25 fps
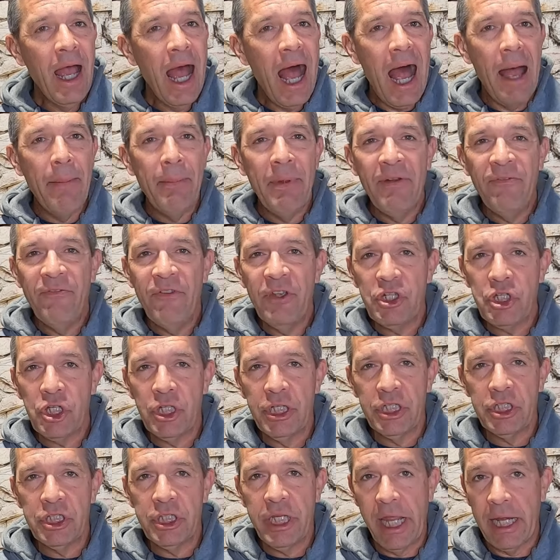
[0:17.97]
I've been
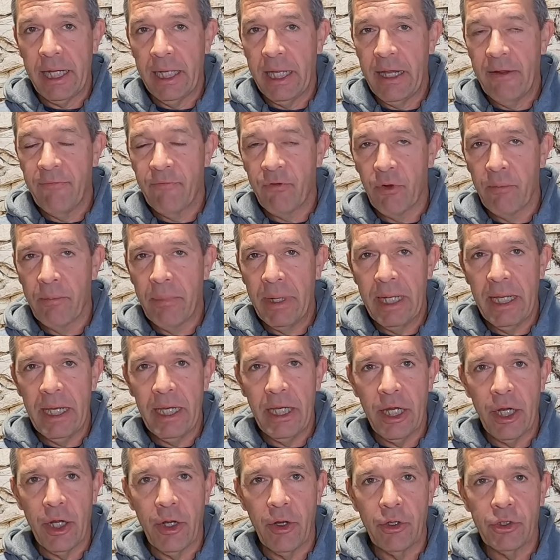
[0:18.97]
fishing this technique for many
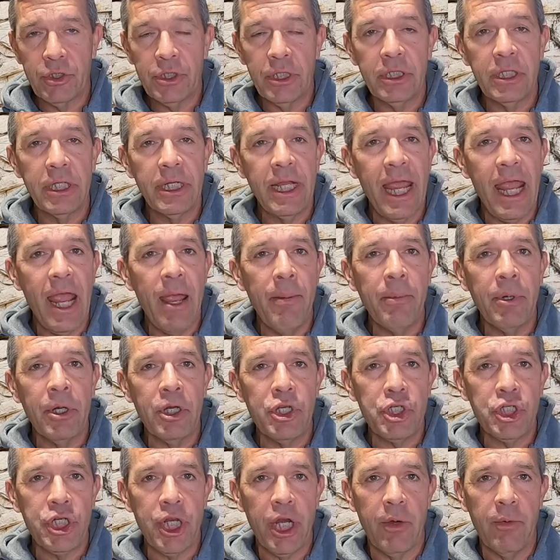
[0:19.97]
years, and today I'm going
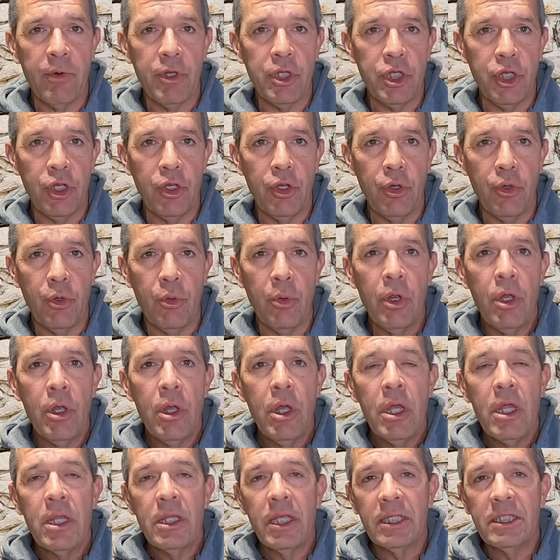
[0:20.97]
to share with you
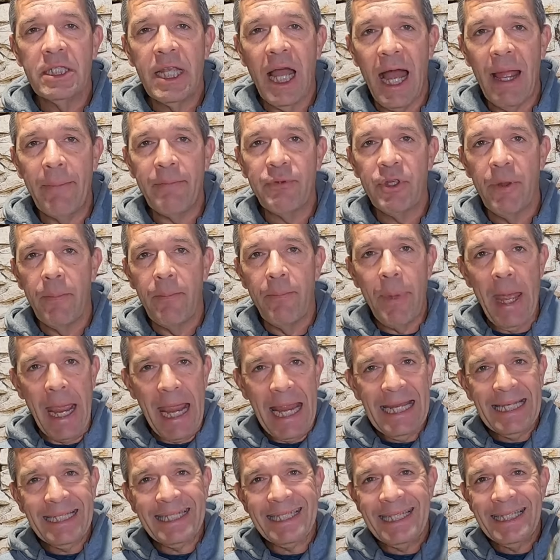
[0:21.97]
the types of
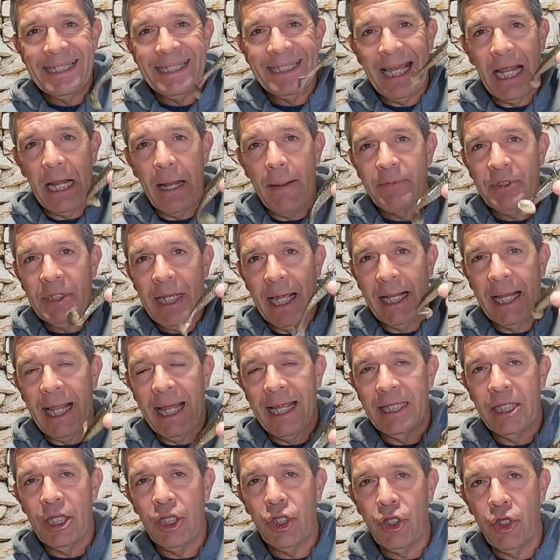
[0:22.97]
baits and setups I
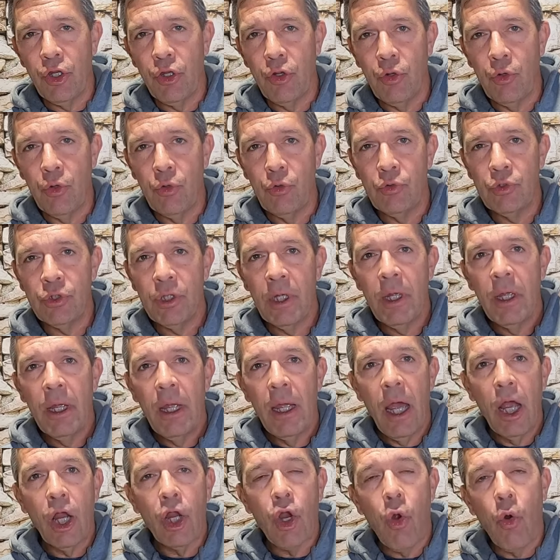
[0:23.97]
like to use
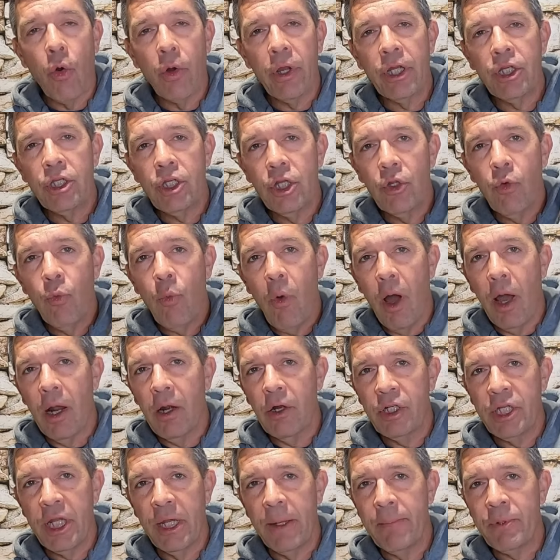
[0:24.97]
according to the
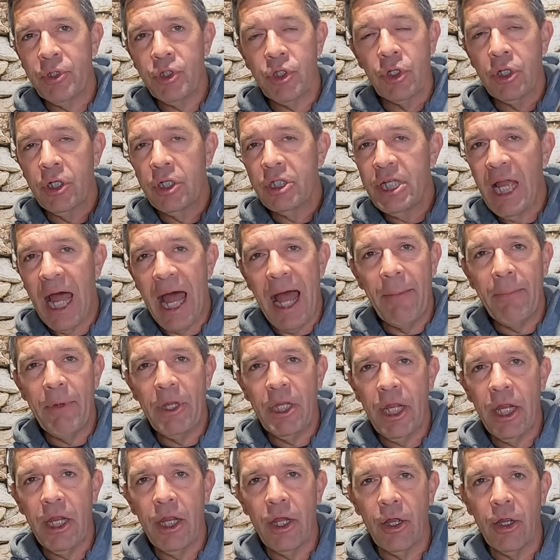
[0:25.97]
water temperature and the time
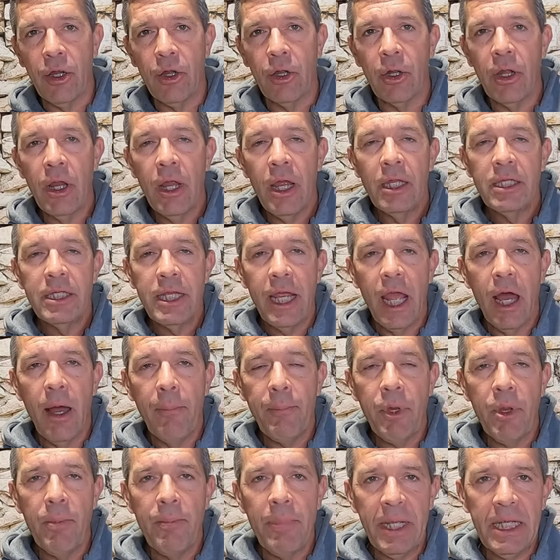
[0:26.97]
of year to
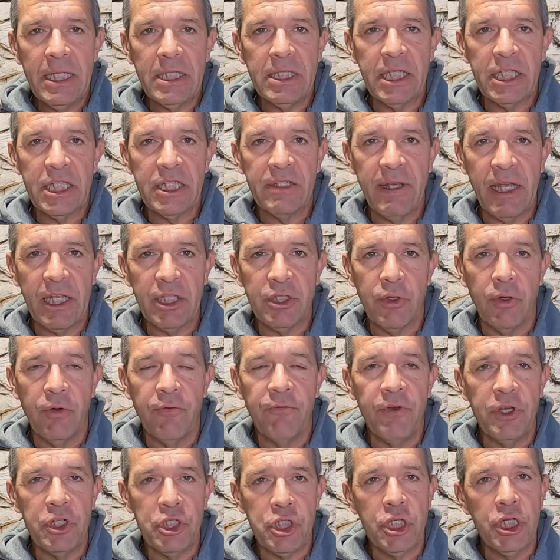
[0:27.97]
help you be
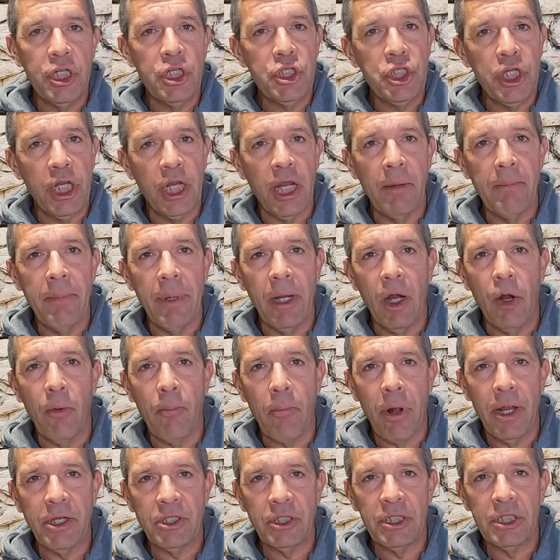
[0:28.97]
successful fishing a jig and minnow
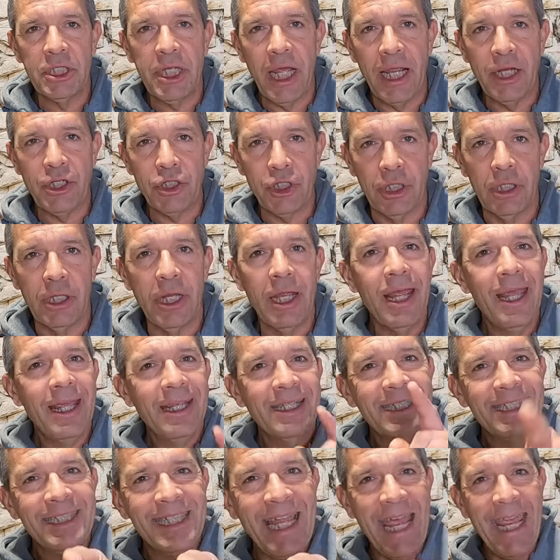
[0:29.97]
presentation.
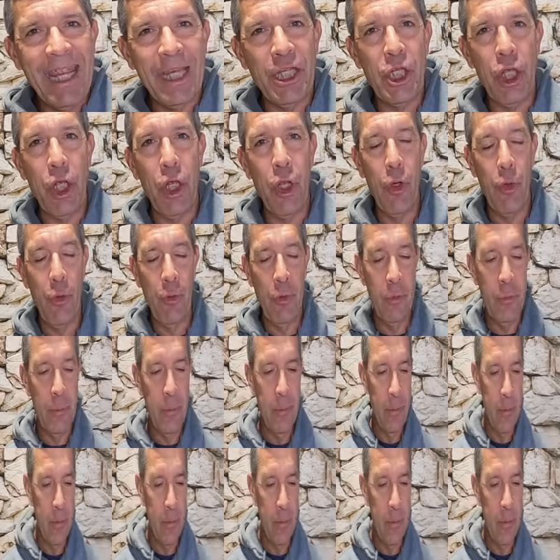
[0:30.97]
Stay tuned.